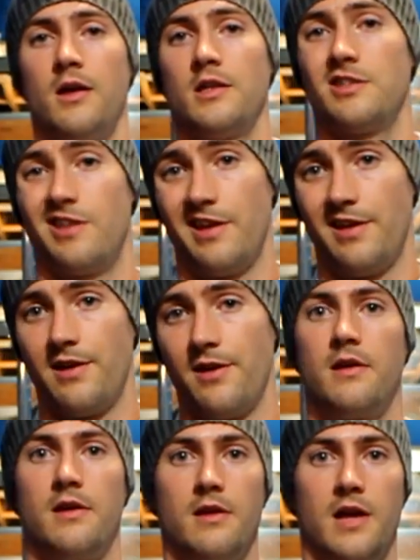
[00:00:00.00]
So there you
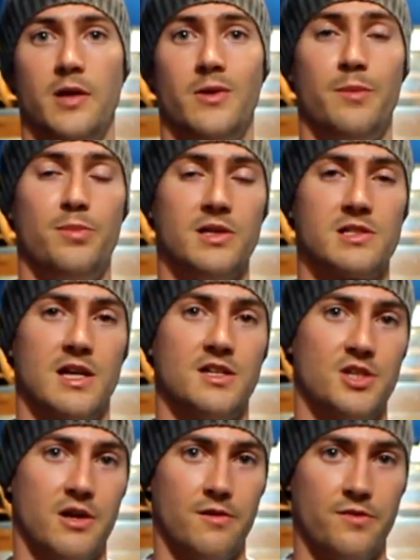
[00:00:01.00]
go. Anyway, please like,
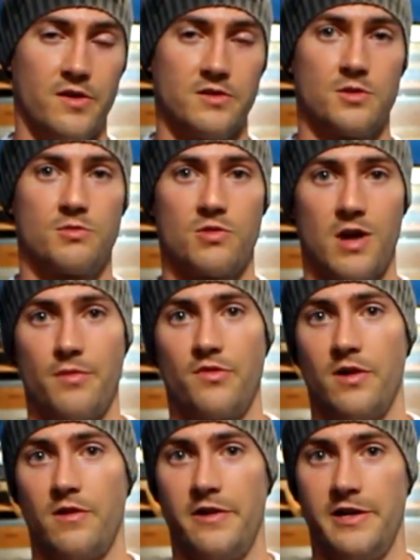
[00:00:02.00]
share with your friends, subscribe if
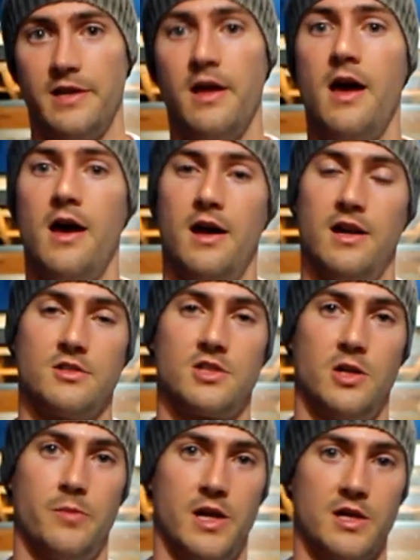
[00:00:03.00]
you haven't already, and I'll
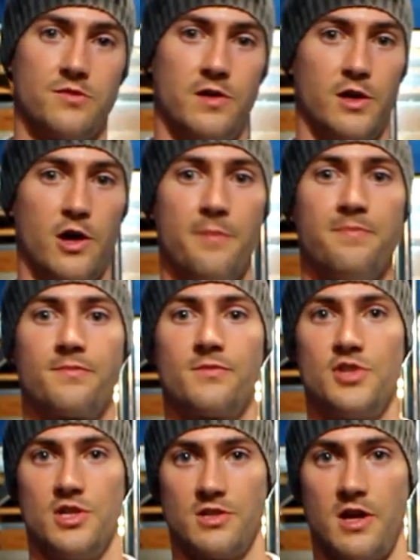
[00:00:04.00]
see you in my next video.
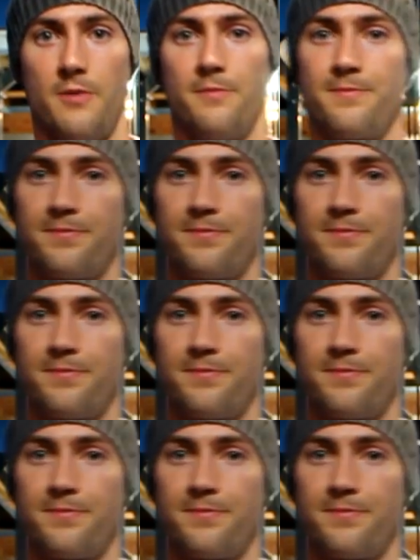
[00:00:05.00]
Cheers now.